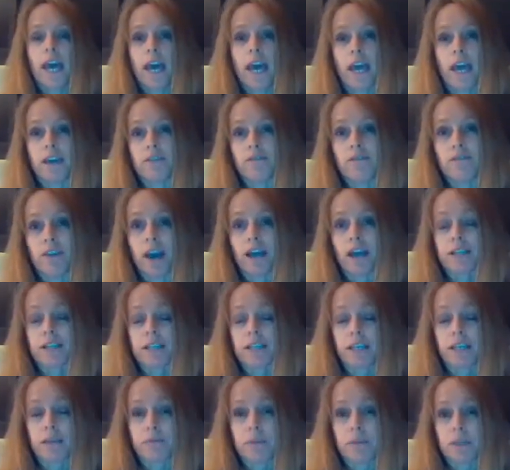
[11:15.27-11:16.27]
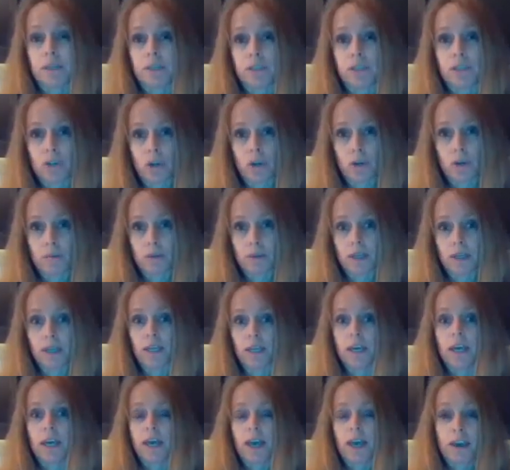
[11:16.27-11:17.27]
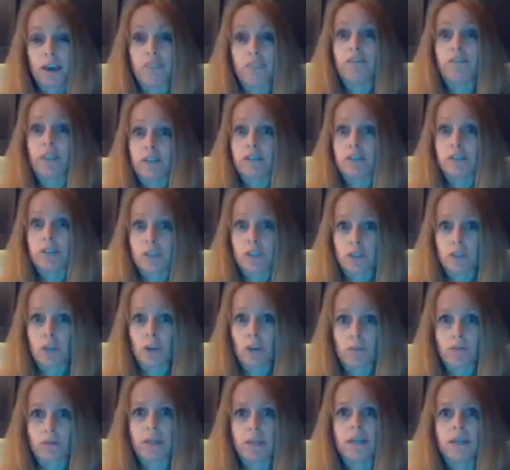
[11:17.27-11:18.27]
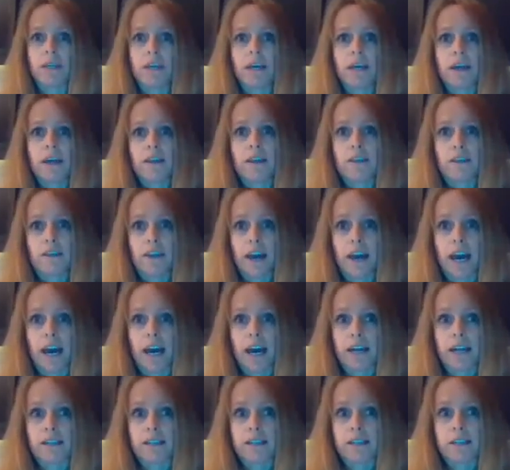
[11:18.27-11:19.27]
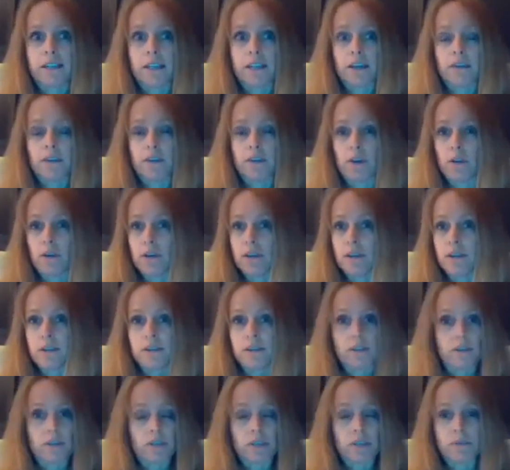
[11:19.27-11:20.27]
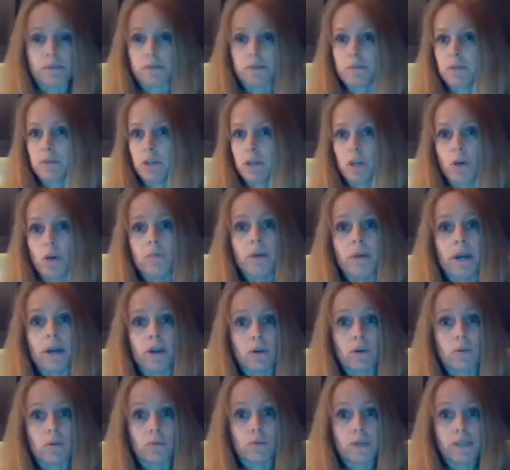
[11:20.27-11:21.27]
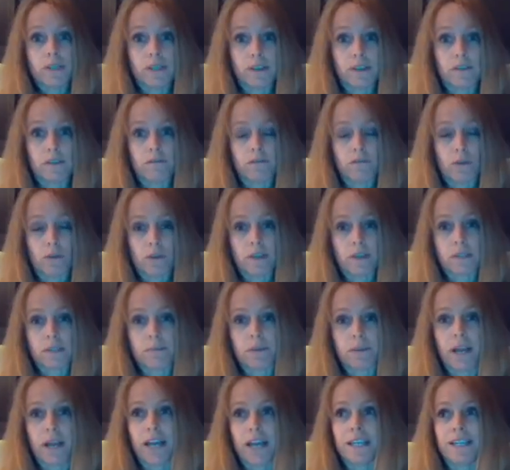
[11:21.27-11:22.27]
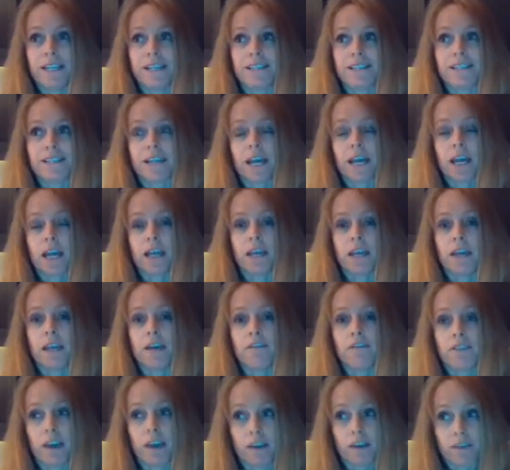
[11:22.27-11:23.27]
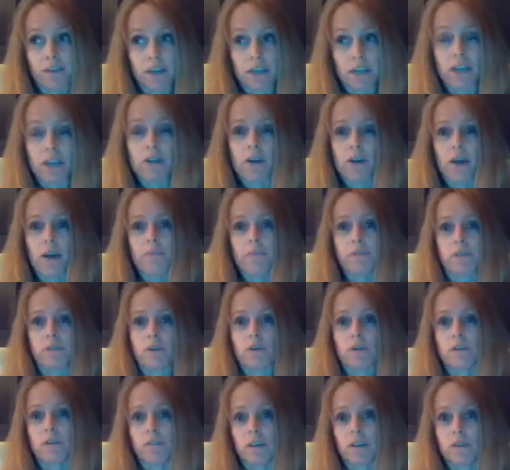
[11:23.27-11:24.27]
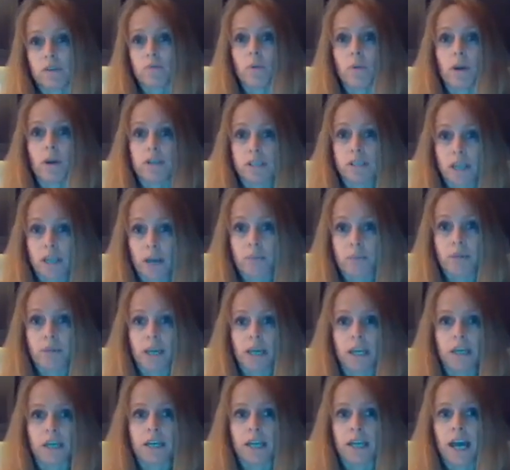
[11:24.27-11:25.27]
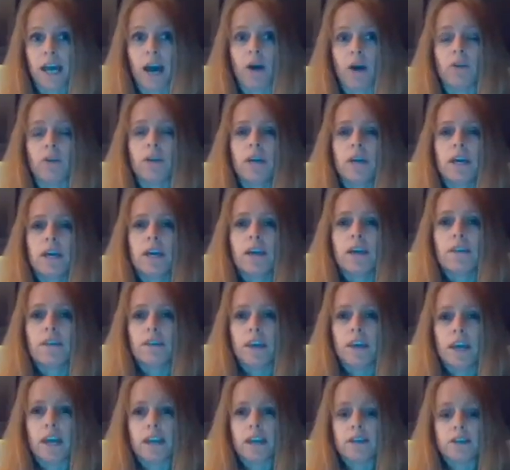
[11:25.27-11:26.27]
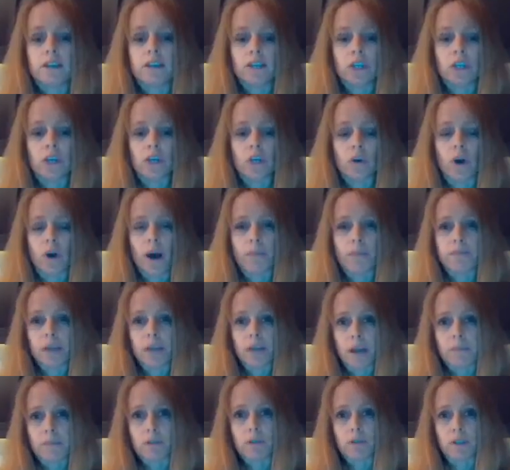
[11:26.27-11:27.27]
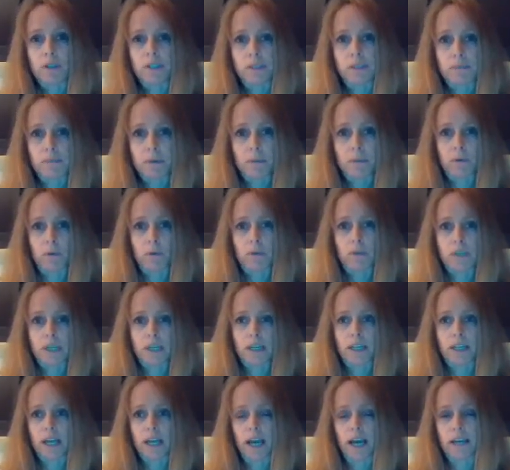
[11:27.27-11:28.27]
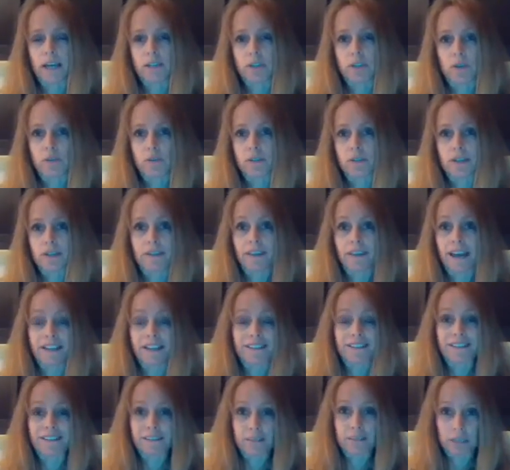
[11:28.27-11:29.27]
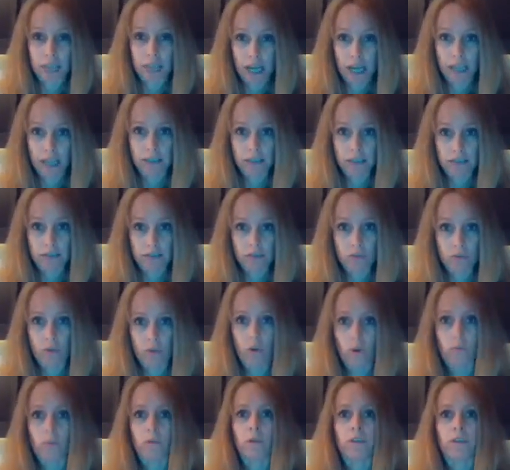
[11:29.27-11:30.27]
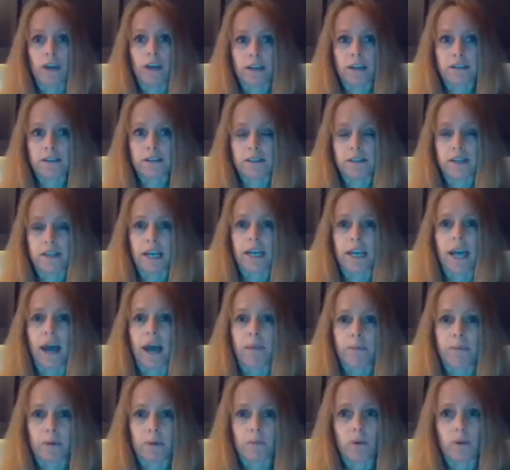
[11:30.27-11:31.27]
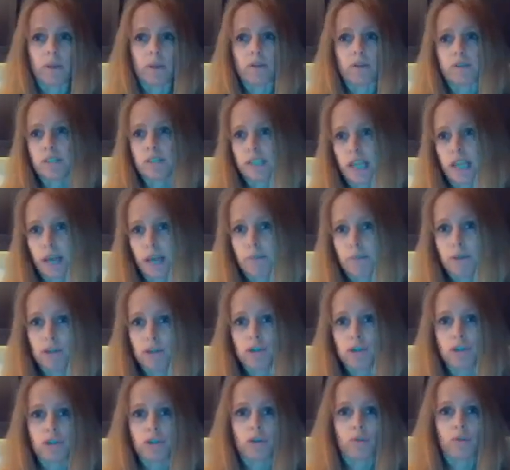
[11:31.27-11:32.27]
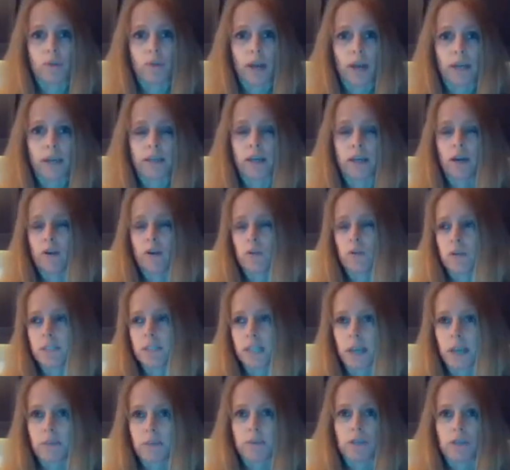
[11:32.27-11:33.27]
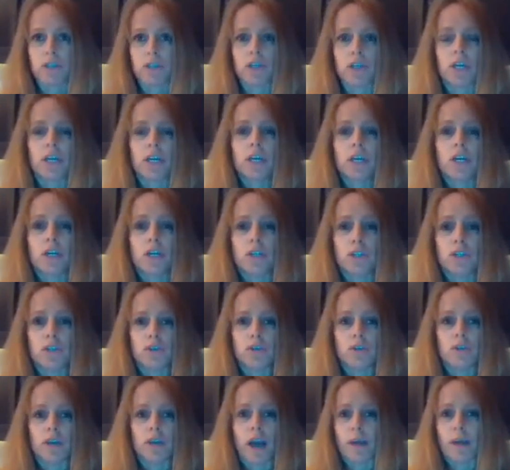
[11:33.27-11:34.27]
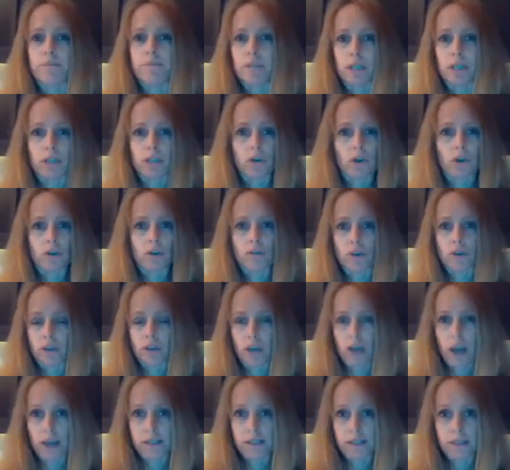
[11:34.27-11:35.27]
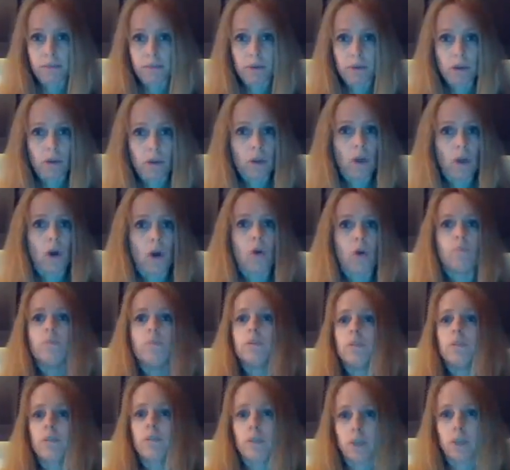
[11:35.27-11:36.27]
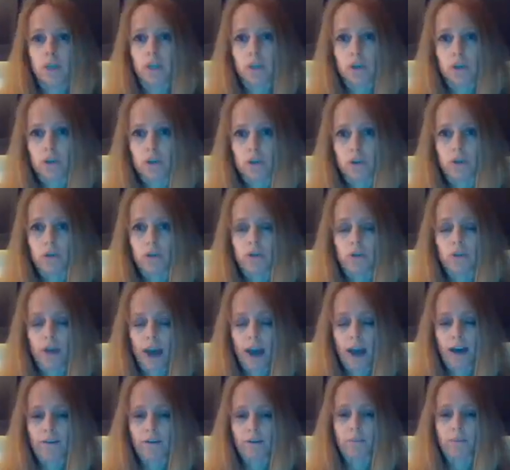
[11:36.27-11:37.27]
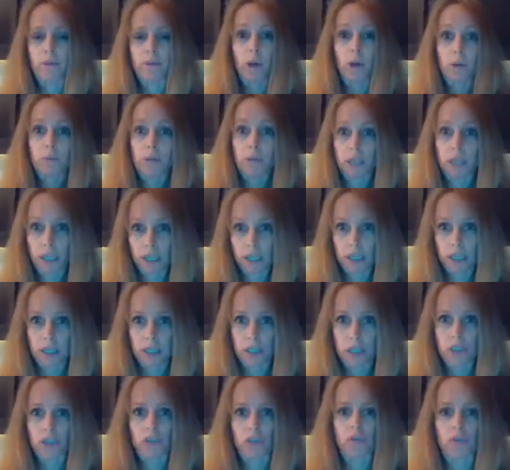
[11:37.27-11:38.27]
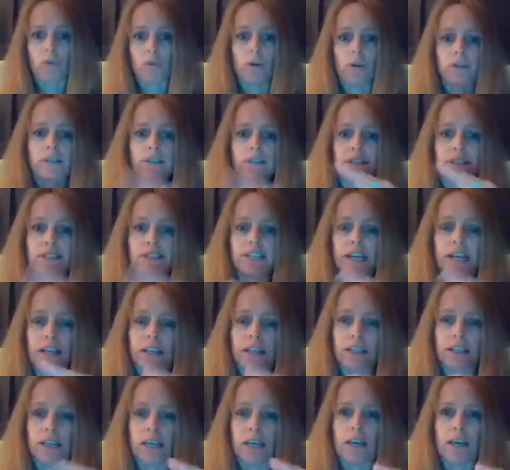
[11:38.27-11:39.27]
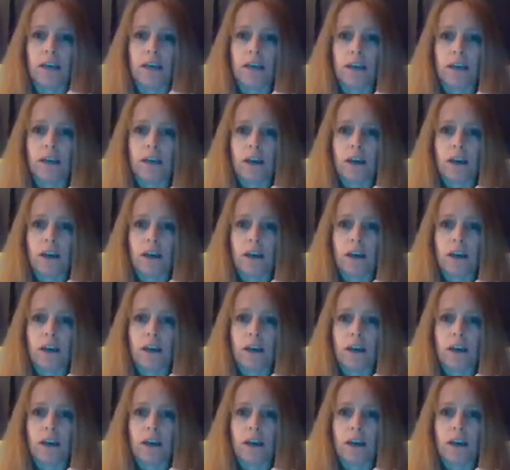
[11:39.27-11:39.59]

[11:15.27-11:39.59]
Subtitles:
And in fact, it can be determined, if it is determined, that there seems to be no medical reason for this blindness. And if they have another episode of it where it's coming in and out, then, optometrists and people who study eyes knows that that's not normal. That does not happen. When there's damage to the retina or damage to the optic nerve or the occipital lobe, then you have a permanent condition, or it's a steadily